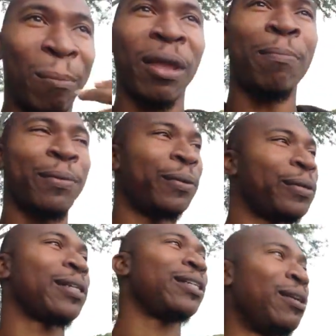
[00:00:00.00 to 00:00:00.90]

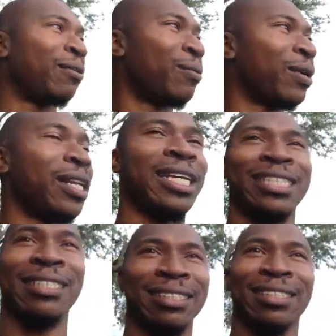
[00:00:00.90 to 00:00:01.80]
People, you know,
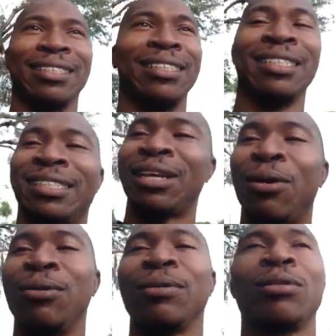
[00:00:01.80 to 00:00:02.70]
really
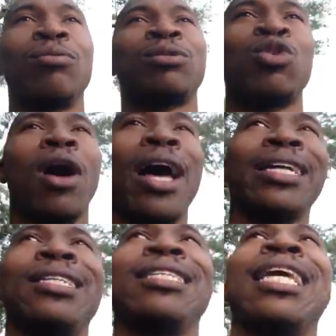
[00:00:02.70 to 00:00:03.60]
don't
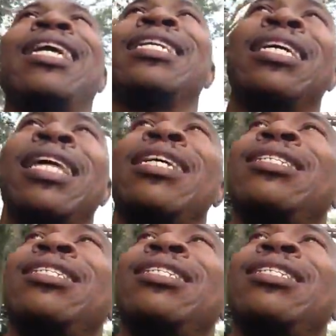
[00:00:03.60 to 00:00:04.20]
try to think that they